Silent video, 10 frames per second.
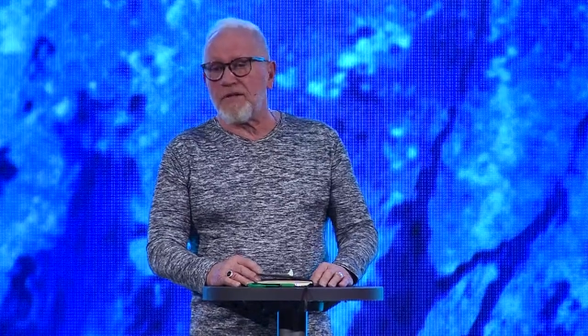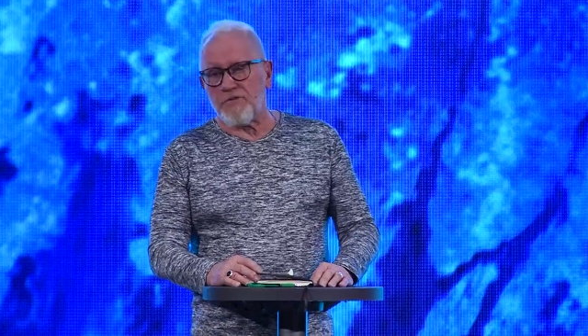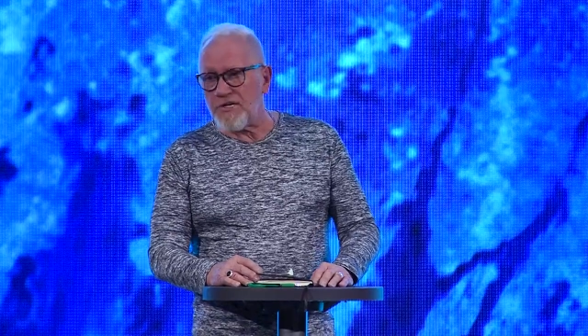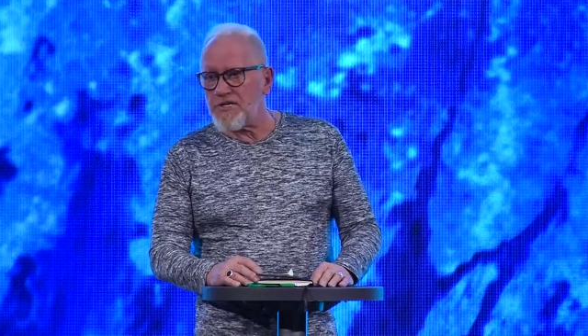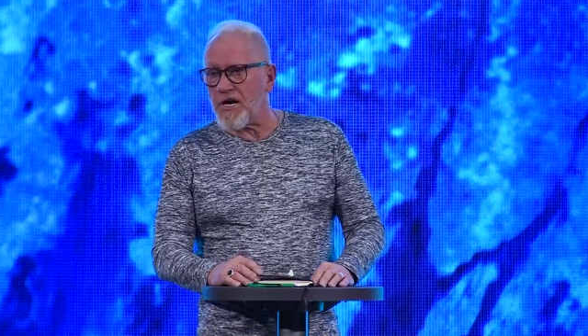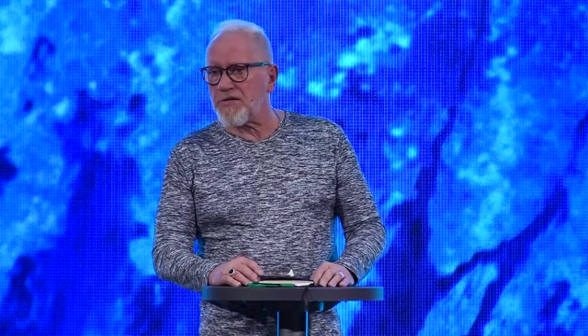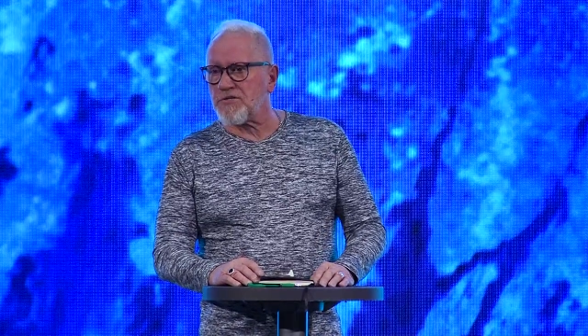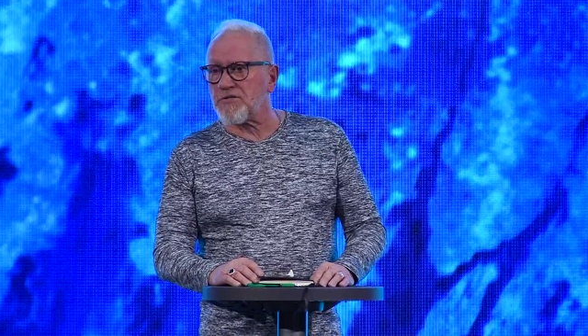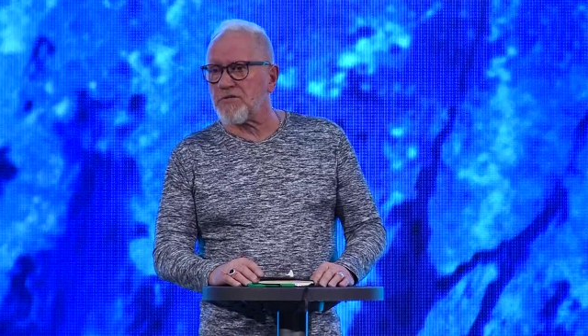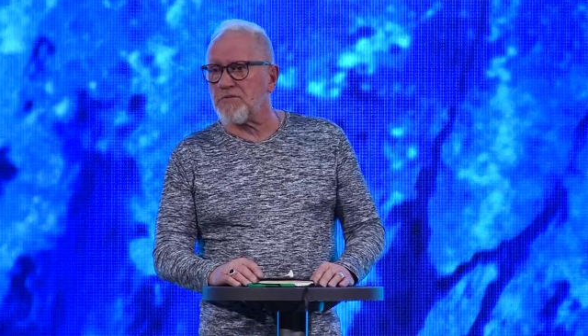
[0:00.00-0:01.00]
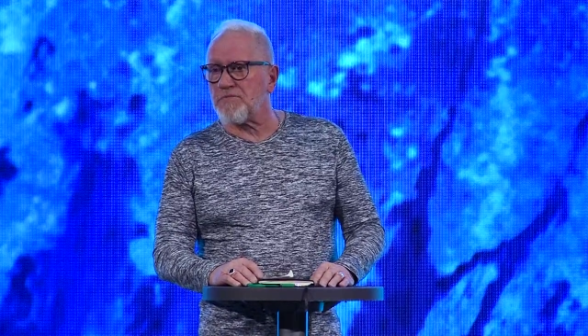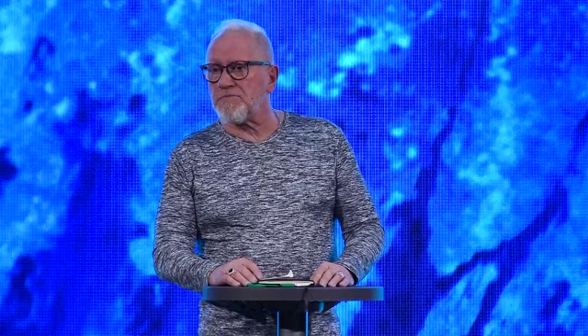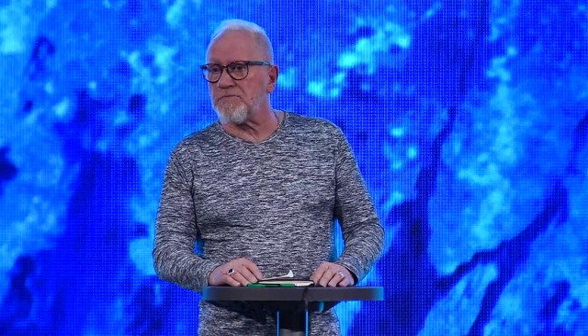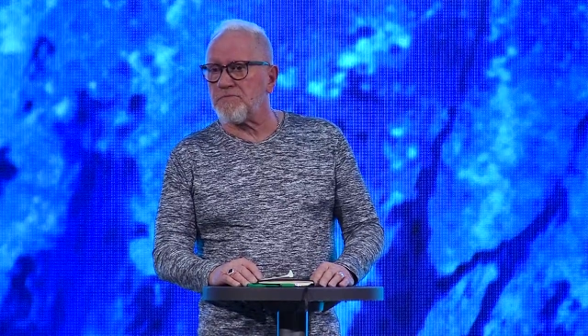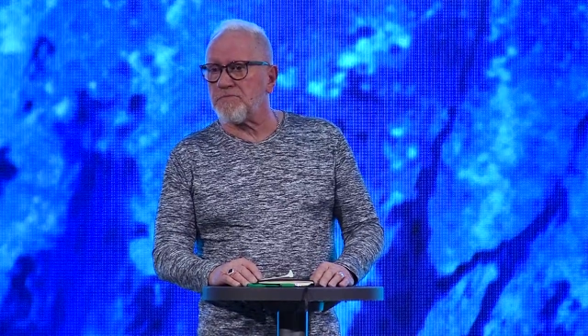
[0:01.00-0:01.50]
that rejects
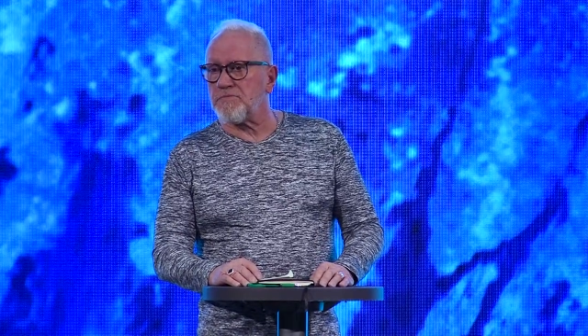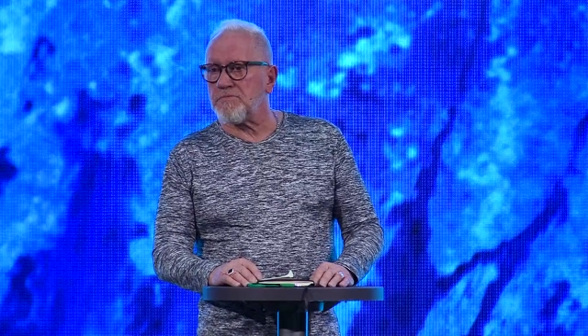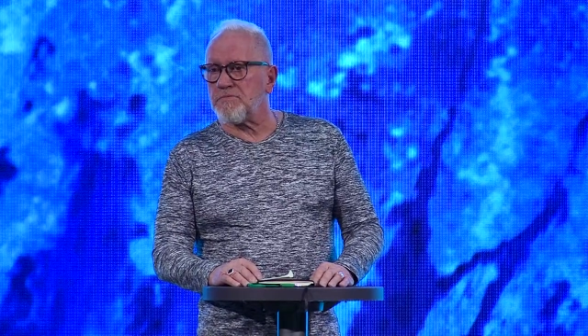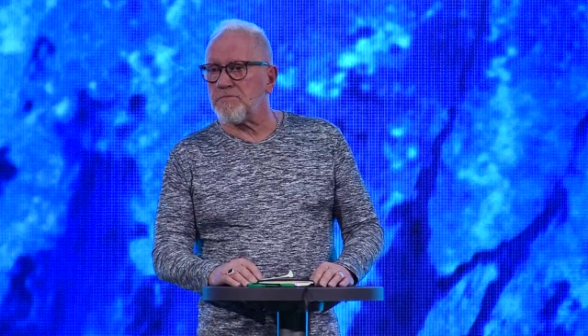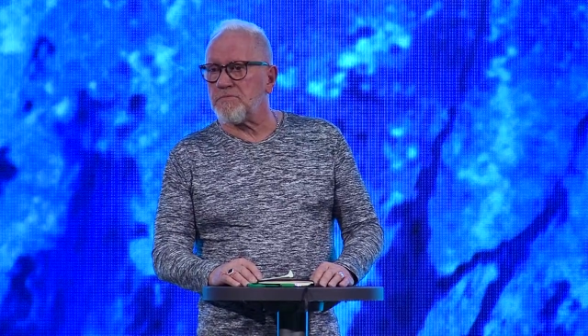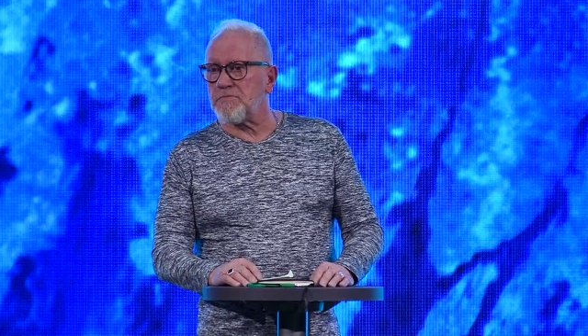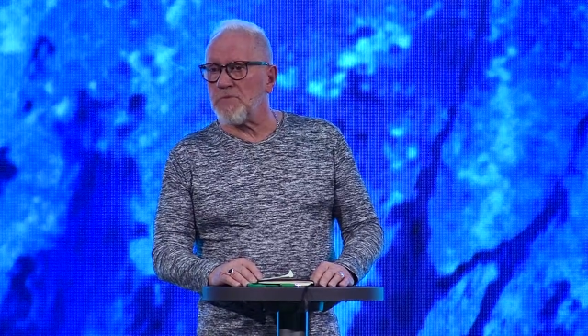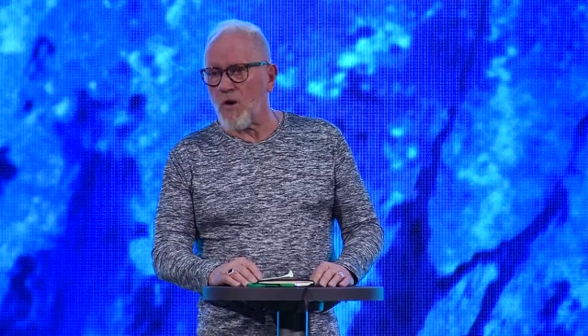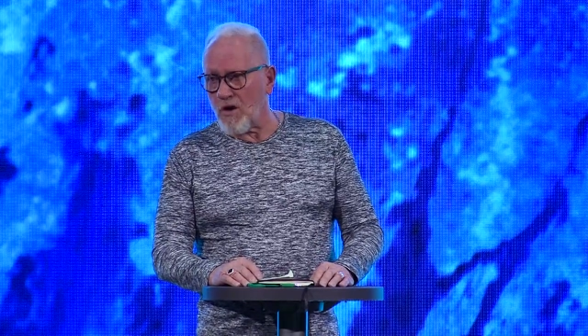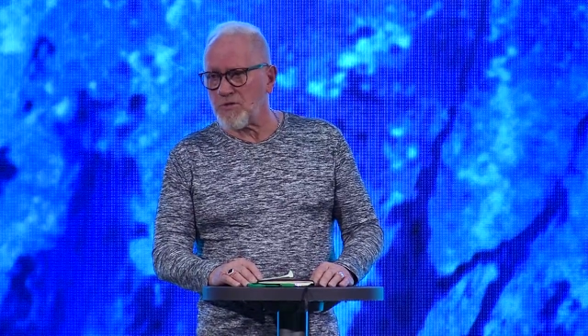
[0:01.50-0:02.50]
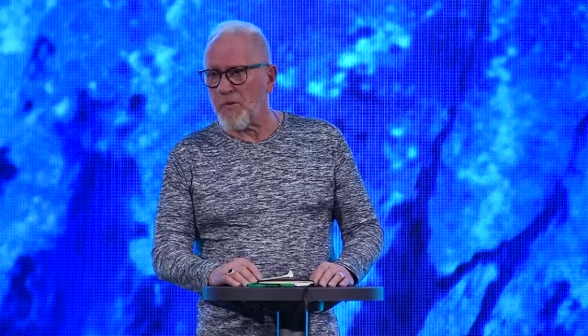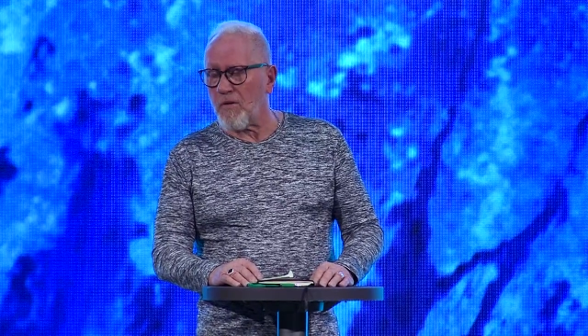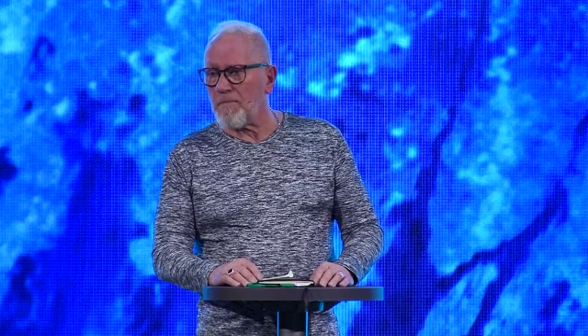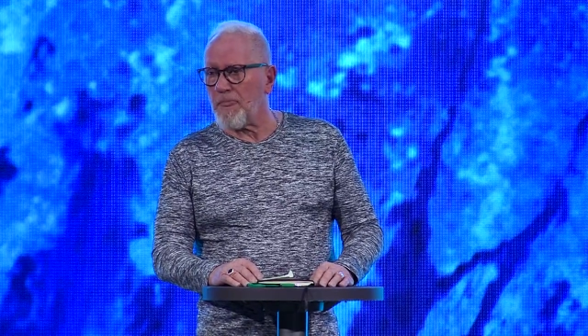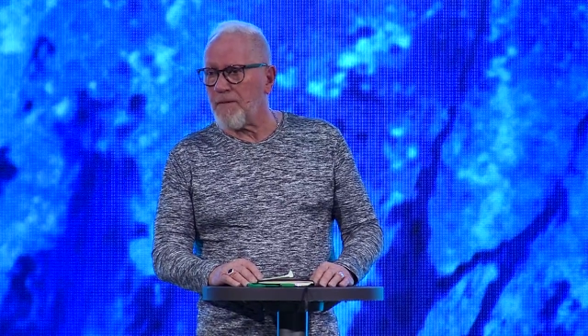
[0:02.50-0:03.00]
the
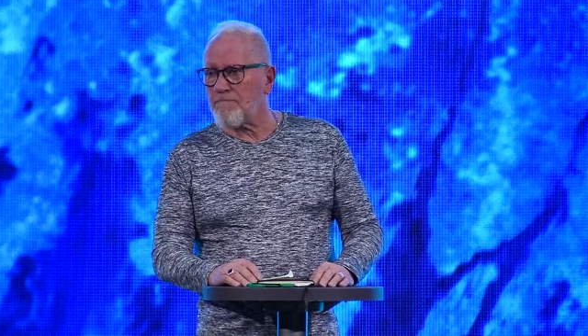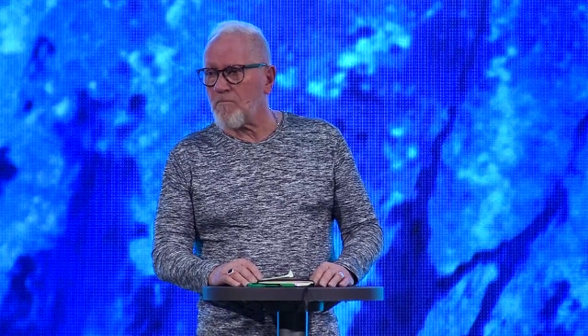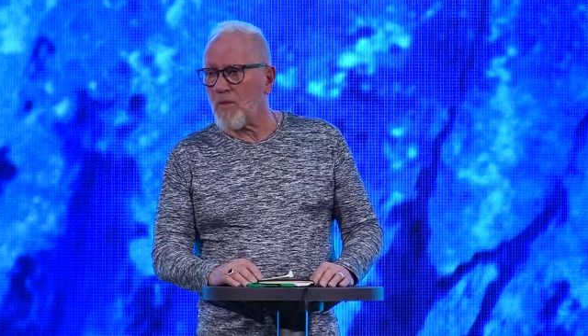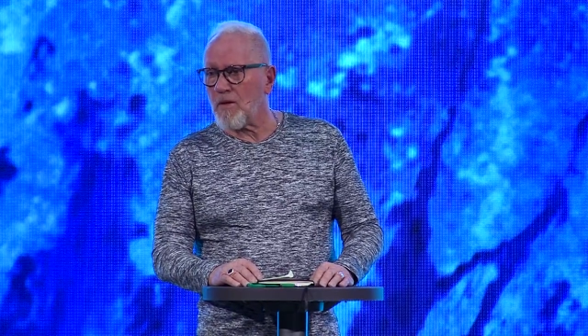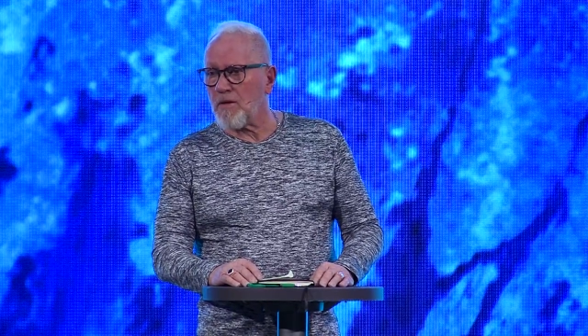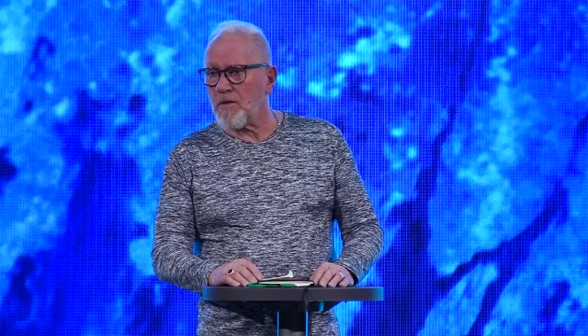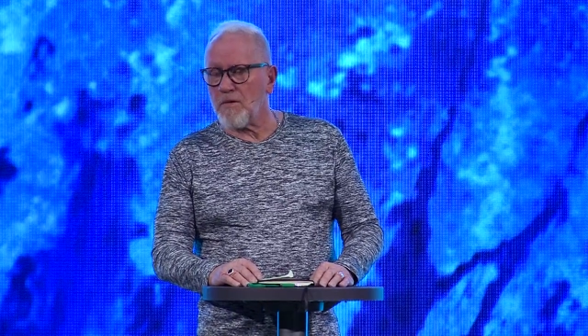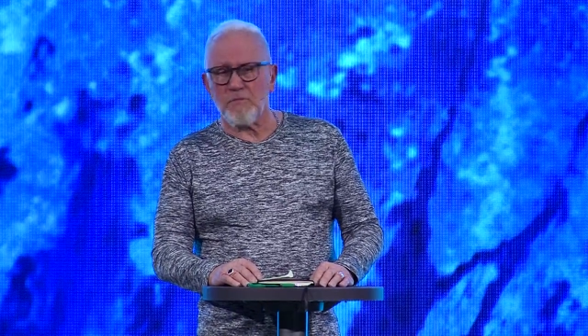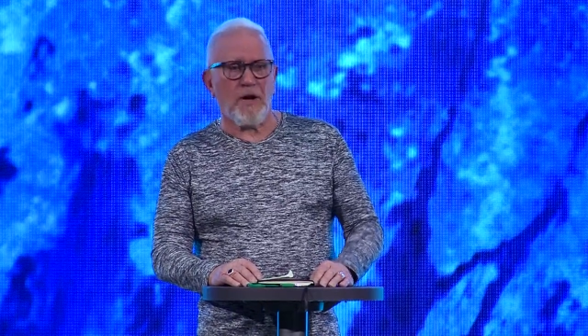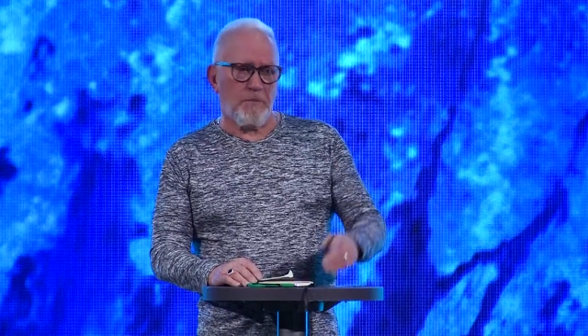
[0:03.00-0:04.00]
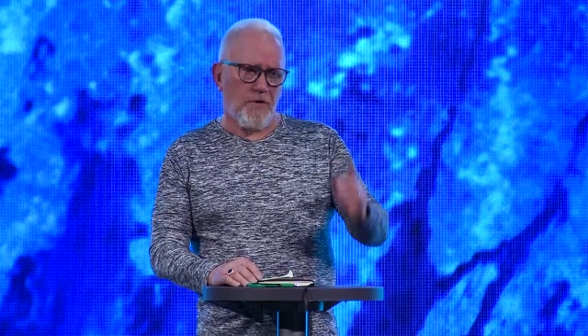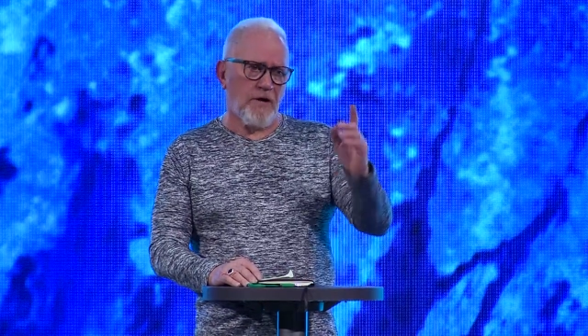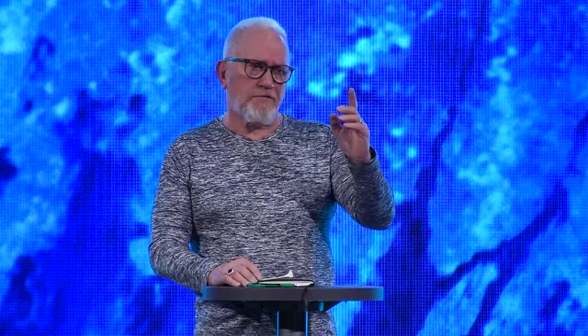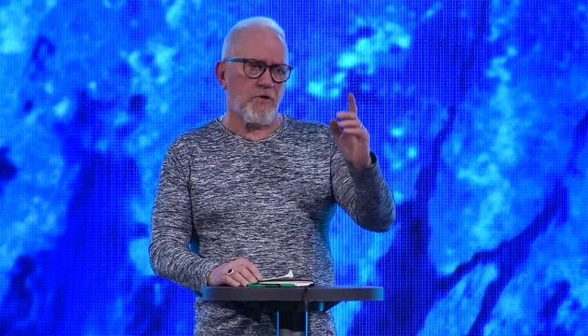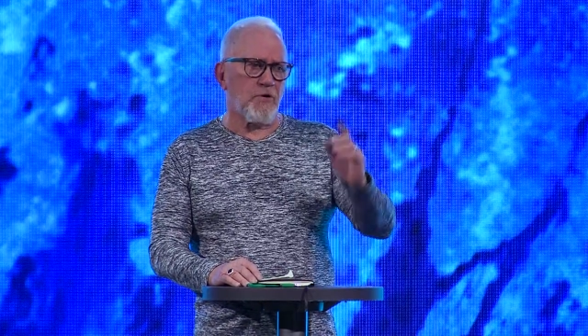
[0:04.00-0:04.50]
gospel but I
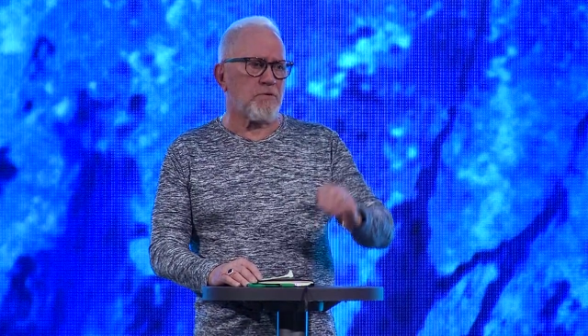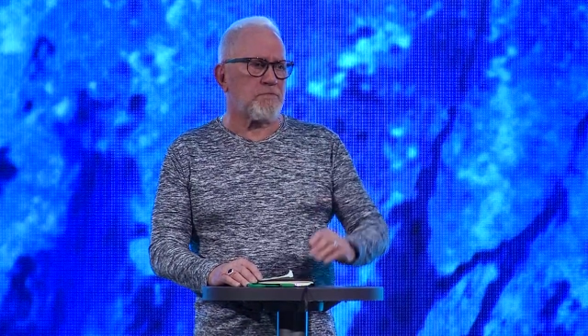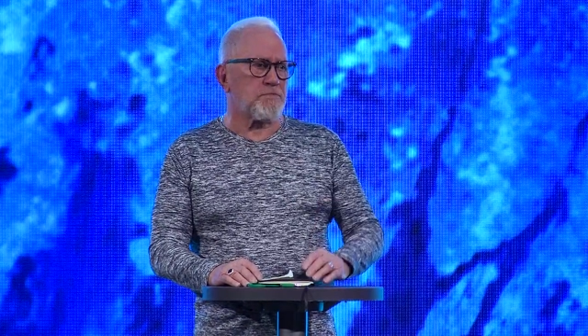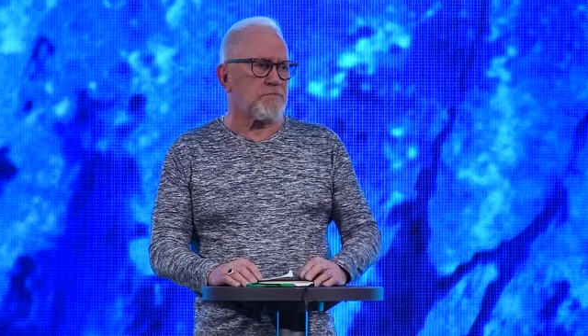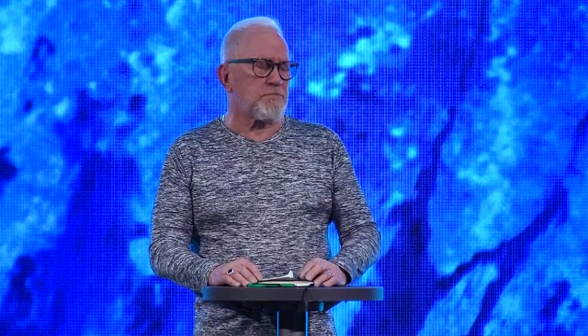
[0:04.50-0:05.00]
pray for you.